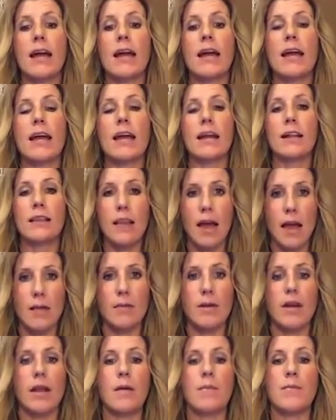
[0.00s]
in
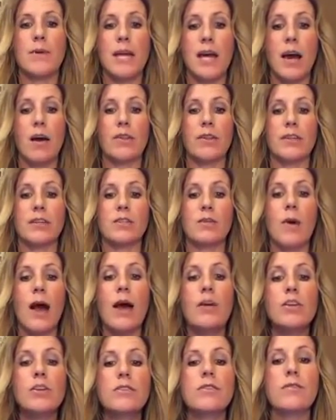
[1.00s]
alignment and be healthy. So
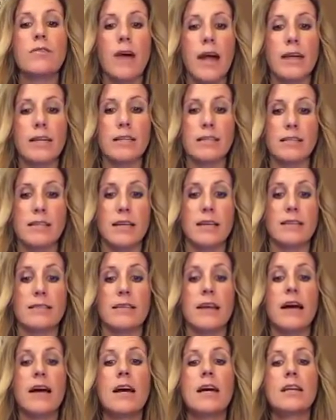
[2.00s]
how do you define
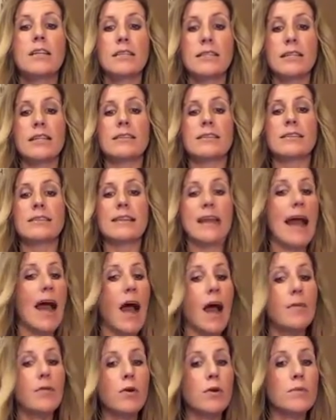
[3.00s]
disease? Disease is an
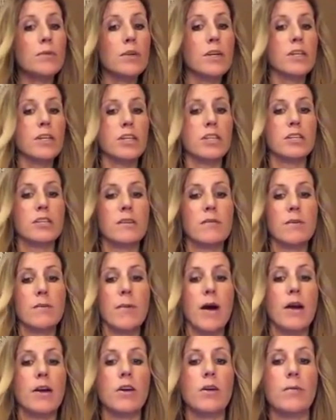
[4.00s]
abnormal condition of the
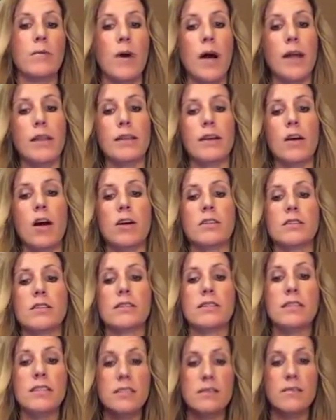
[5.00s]
body or mind that
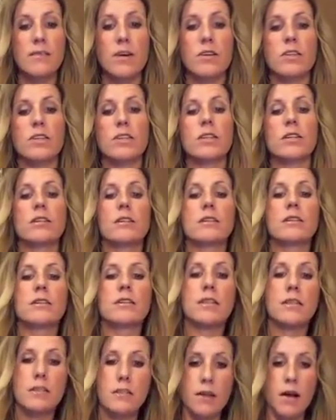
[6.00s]
causes dysfunction,
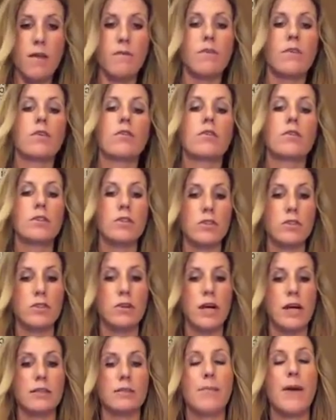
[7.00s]
discomfort, or
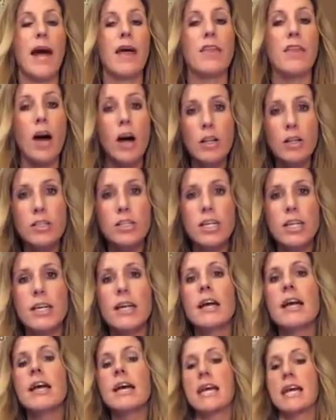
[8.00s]
distress. Pathology
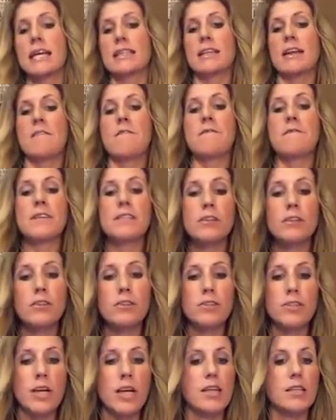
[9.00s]
is a
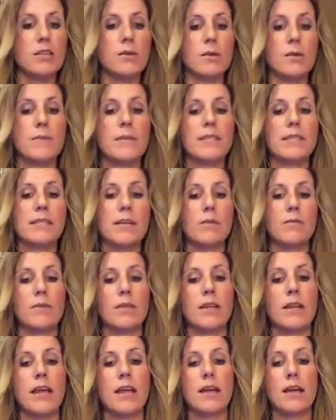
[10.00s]
physical change that can be seen with
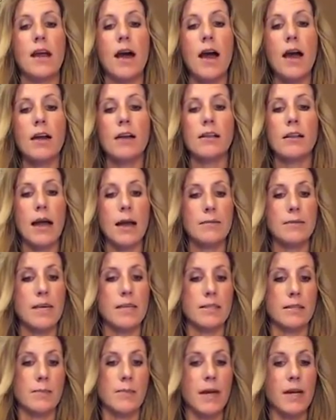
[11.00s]
the naked eye on a lab
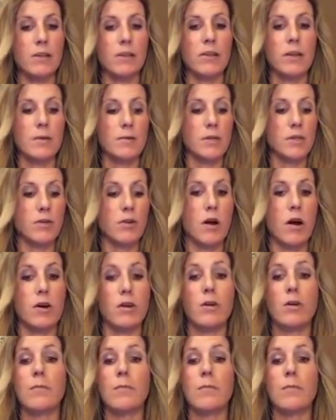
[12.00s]
test, a medical image, or under a